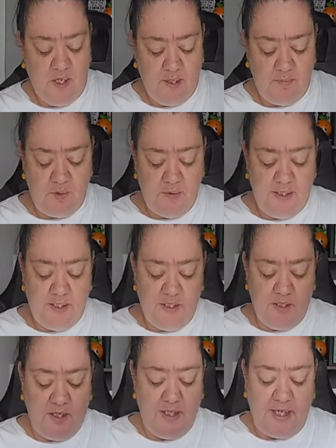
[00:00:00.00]
I'm doing
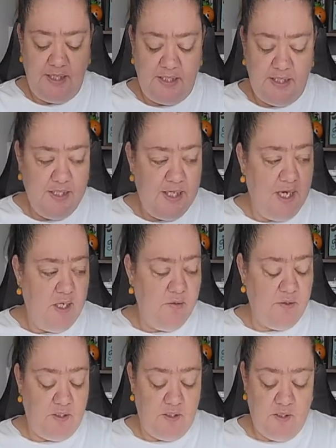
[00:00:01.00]
this on 18
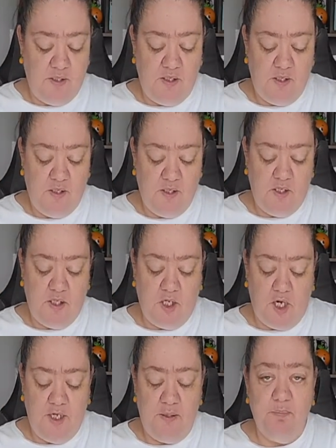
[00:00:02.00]
count
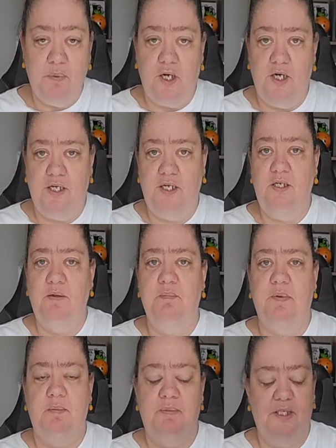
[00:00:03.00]
Garden Party
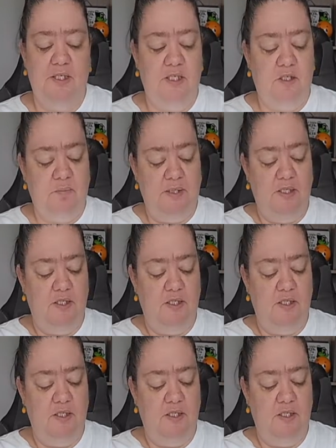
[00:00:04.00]
by BosStitch Me.